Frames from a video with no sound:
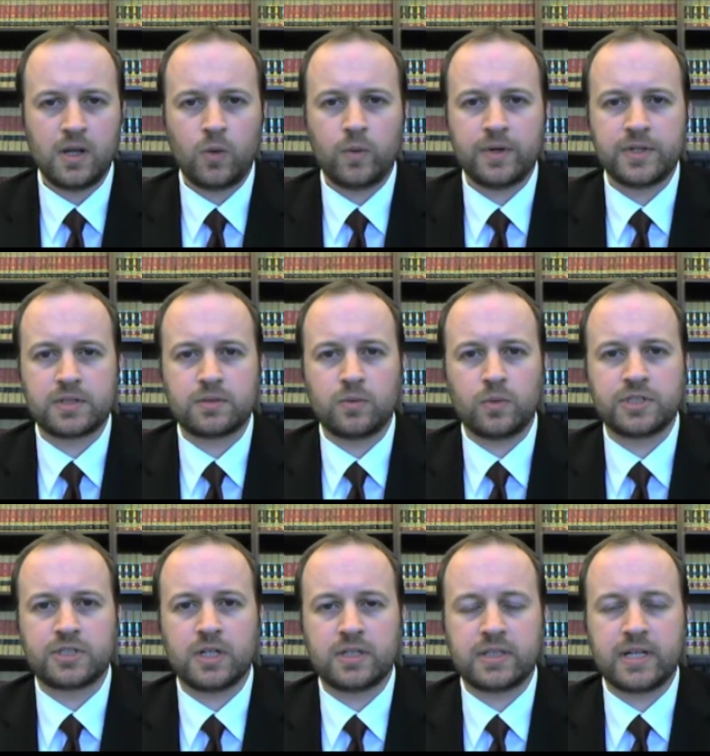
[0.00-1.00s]
which was
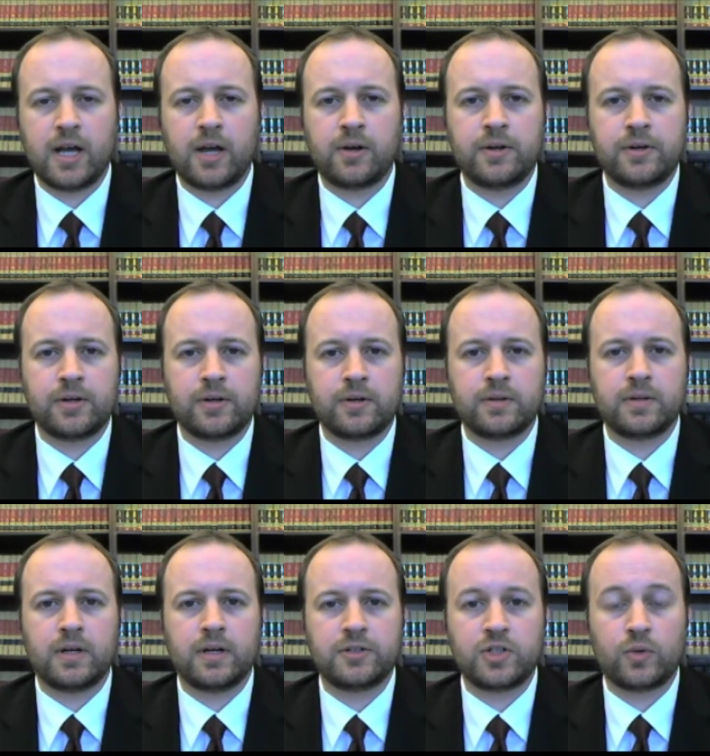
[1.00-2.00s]
shut down under
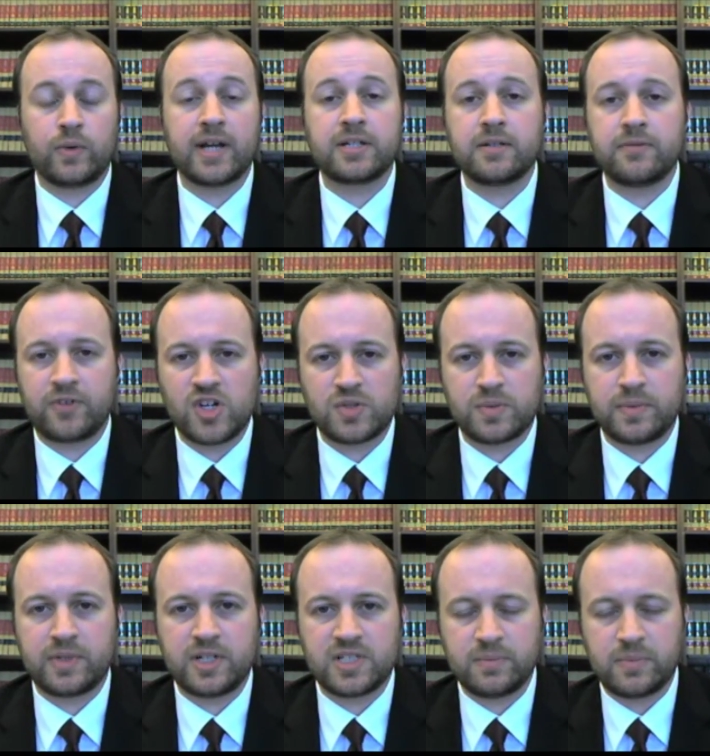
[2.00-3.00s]
uh, direct infringement
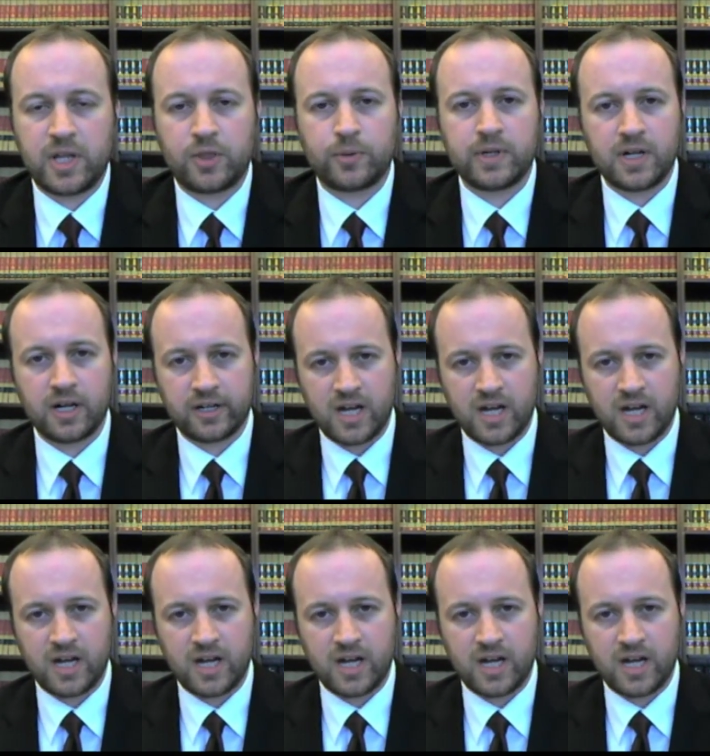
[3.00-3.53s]
because m p three dot